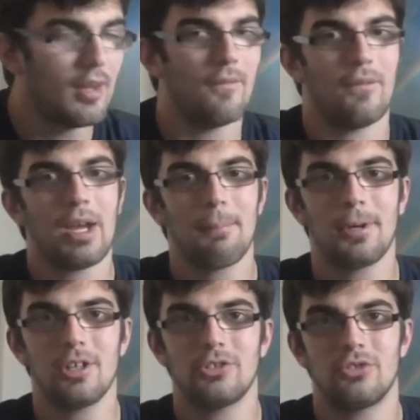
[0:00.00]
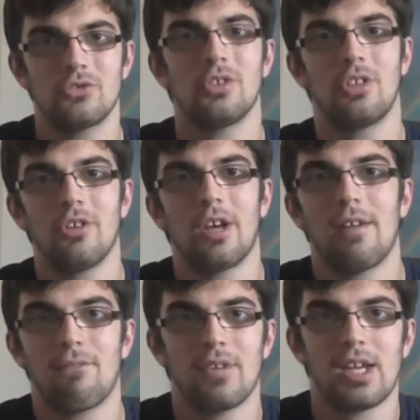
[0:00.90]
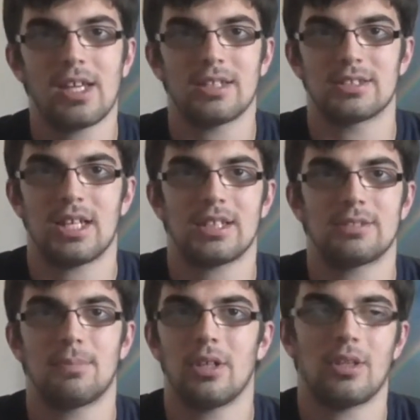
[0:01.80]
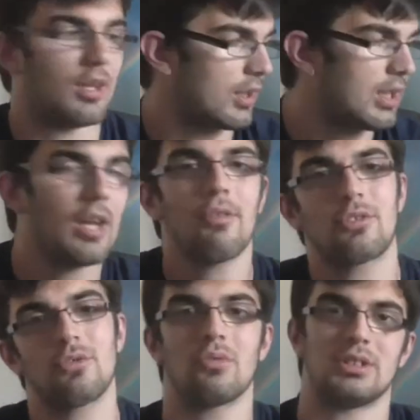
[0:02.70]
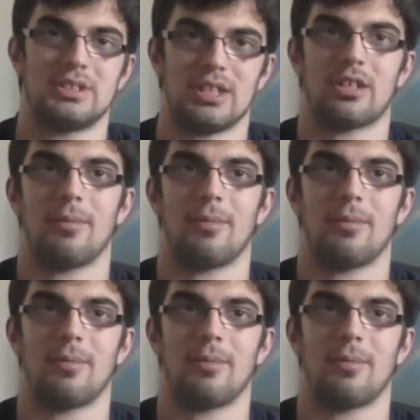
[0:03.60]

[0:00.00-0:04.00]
Vampires usually do have fangs. That's been a characteristic